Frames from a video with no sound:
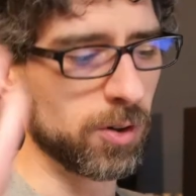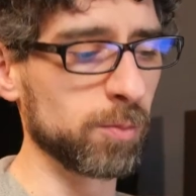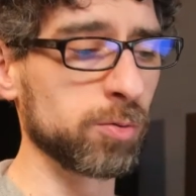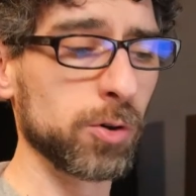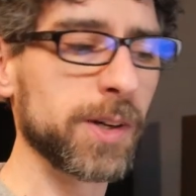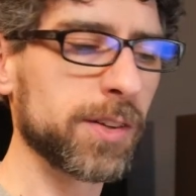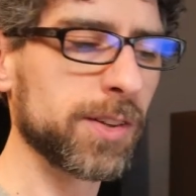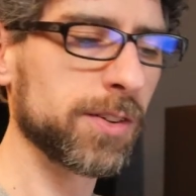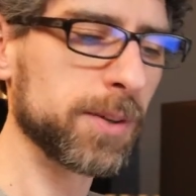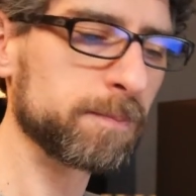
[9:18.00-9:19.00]
brewing
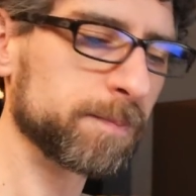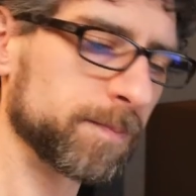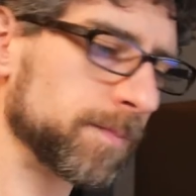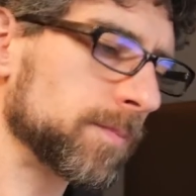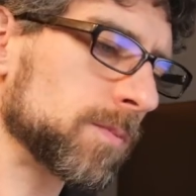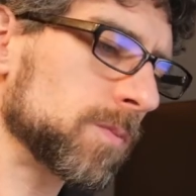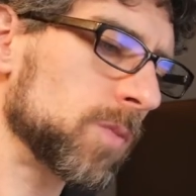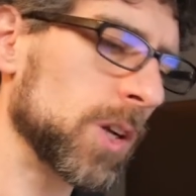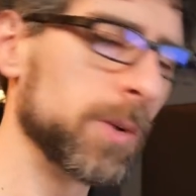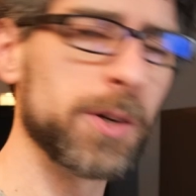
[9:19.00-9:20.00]
system
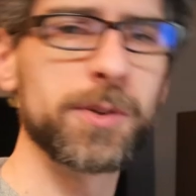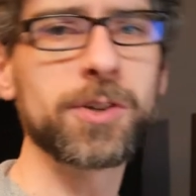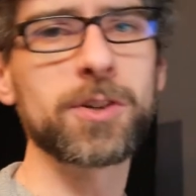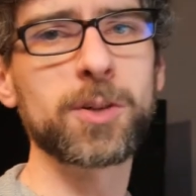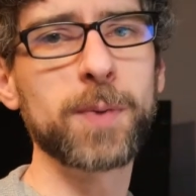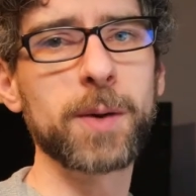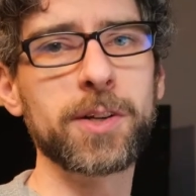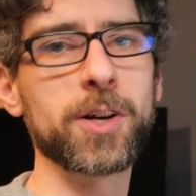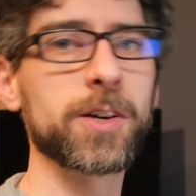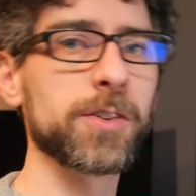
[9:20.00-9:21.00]
where you would turn spare
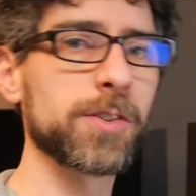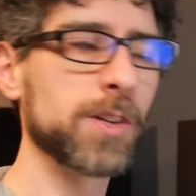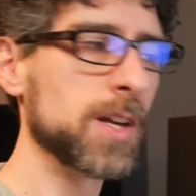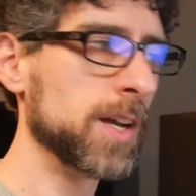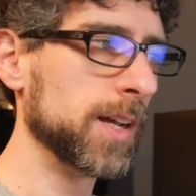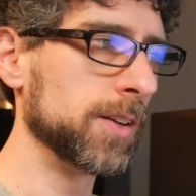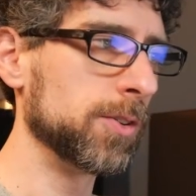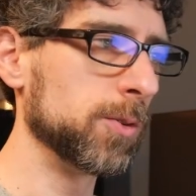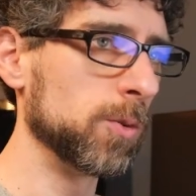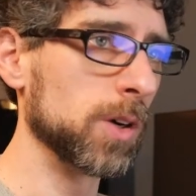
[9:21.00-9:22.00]
materials
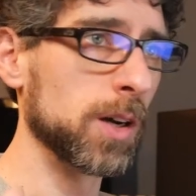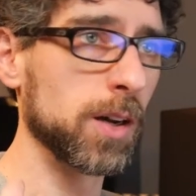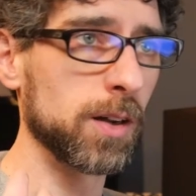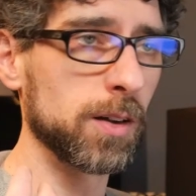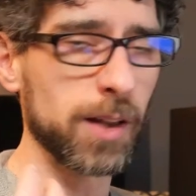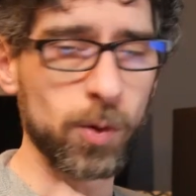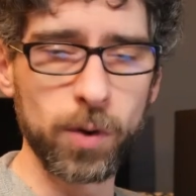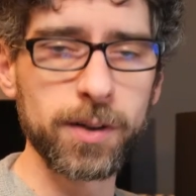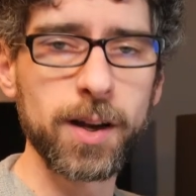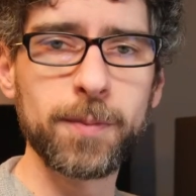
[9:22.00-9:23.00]
into like
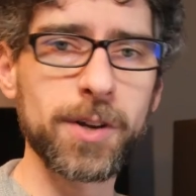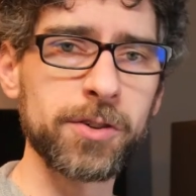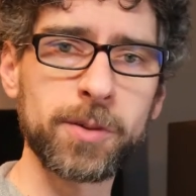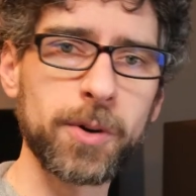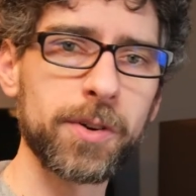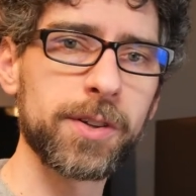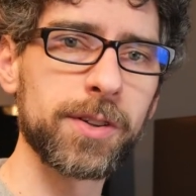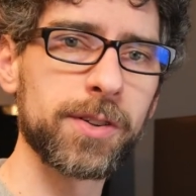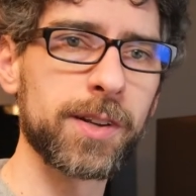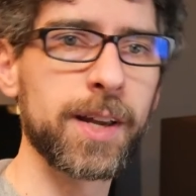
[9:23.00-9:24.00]
one-time dungeon
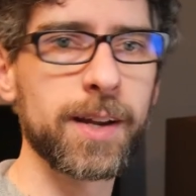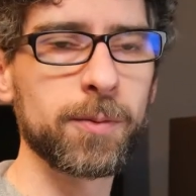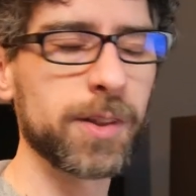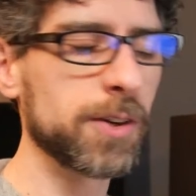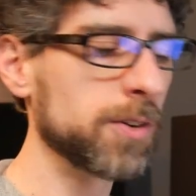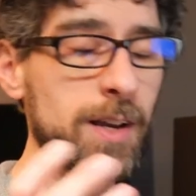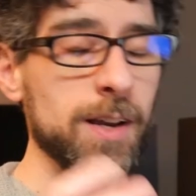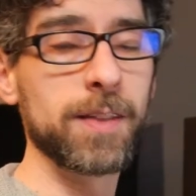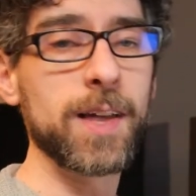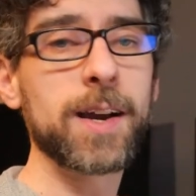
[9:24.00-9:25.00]
bonuses to take in with you.
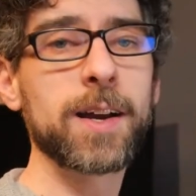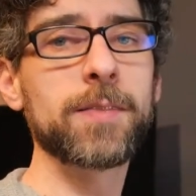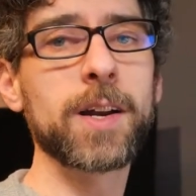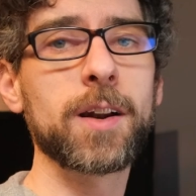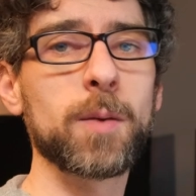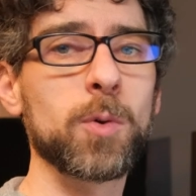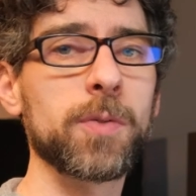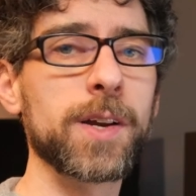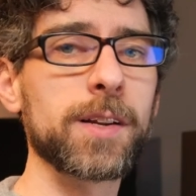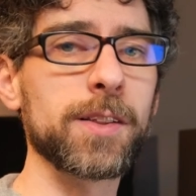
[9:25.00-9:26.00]
That kind of ended up
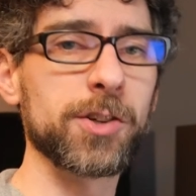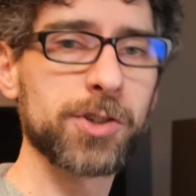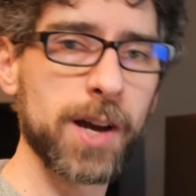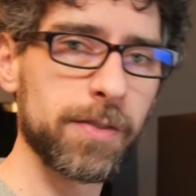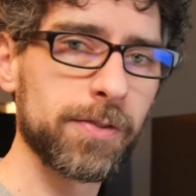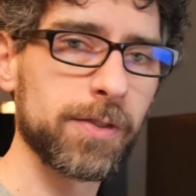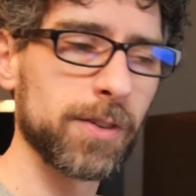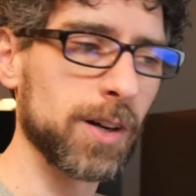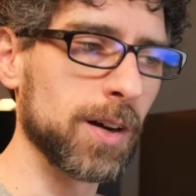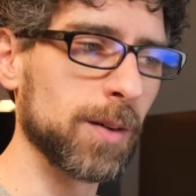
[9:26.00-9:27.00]
morphing into the chef,
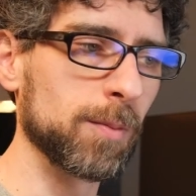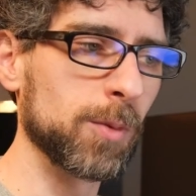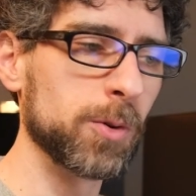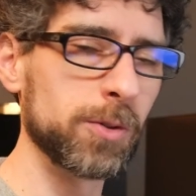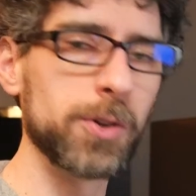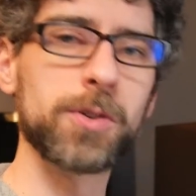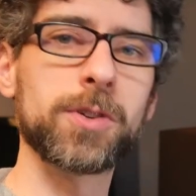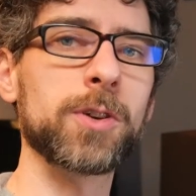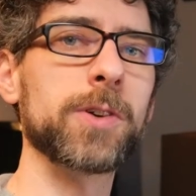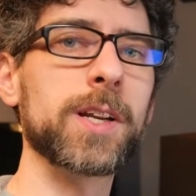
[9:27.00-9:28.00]
who uses
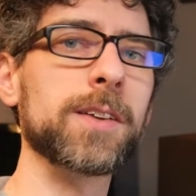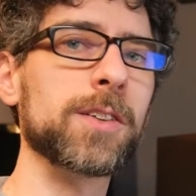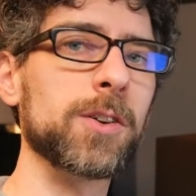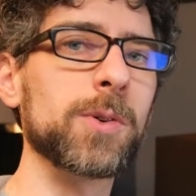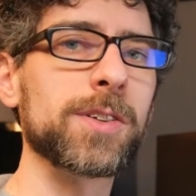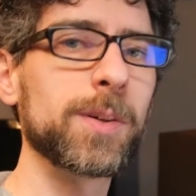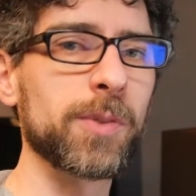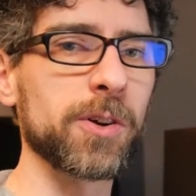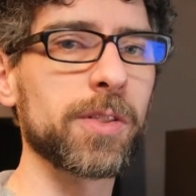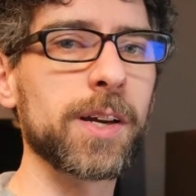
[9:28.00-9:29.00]
ingredients to do a
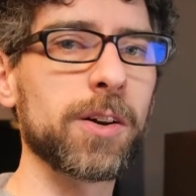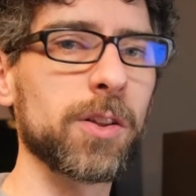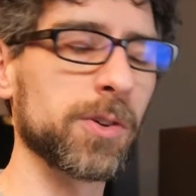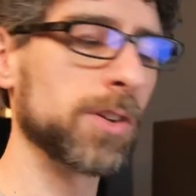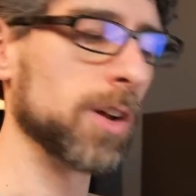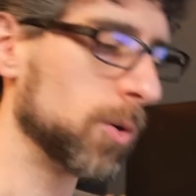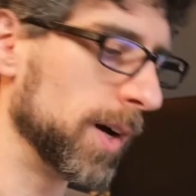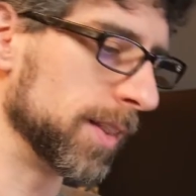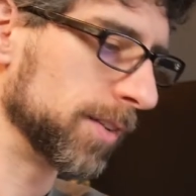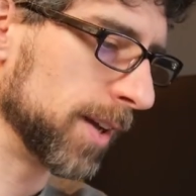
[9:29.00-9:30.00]
similar thing, although it's not
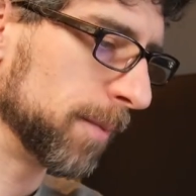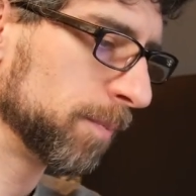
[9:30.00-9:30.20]
quite the same.